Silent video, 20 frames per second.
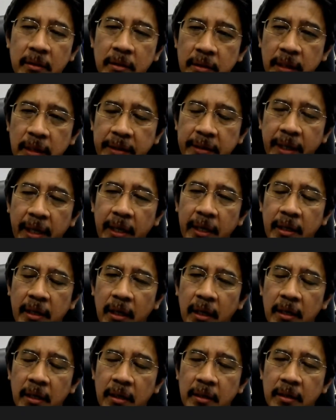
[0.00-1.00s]
think
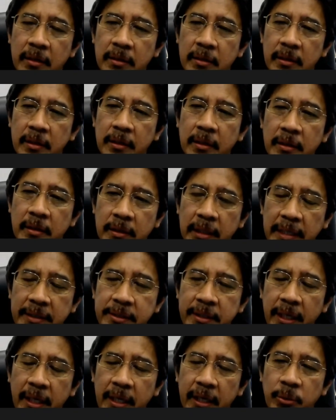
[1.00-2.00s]
let's
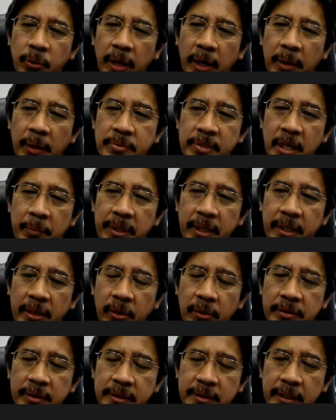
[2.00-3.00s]
say you have submitted your
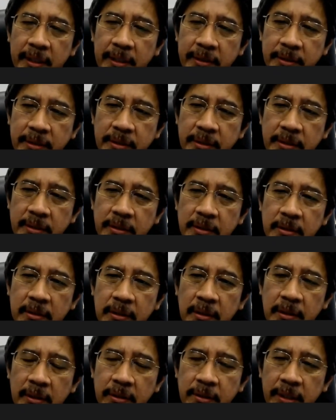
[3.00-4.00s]
thesis,
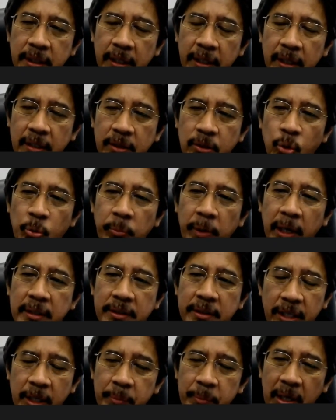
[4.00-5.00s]
say 3
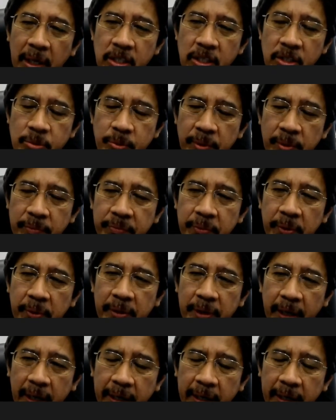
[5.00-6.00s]
months before, right?
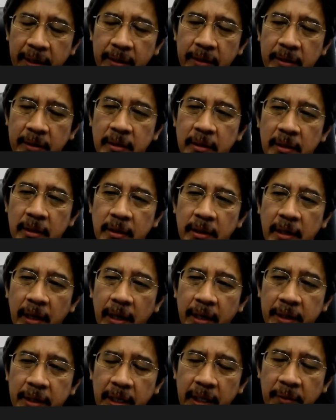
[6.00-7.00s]
And then after
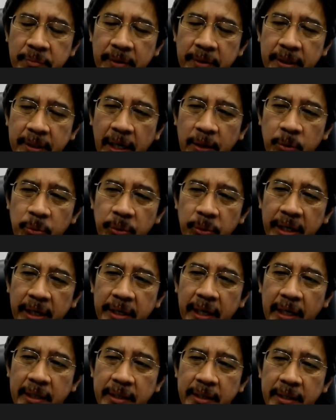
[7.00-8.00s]
that, during that time,
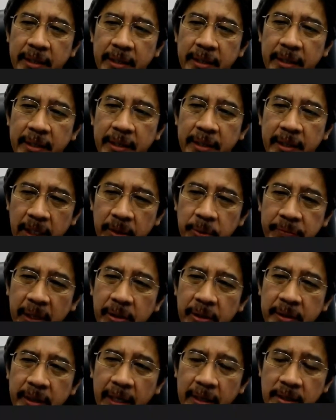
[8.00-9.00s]
suddenly you found out there
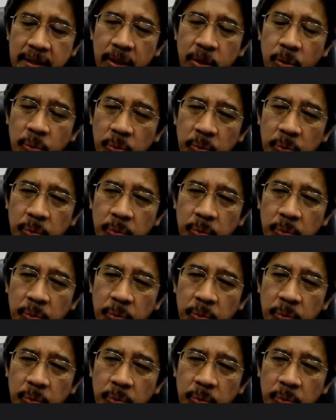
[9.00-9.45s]
is a new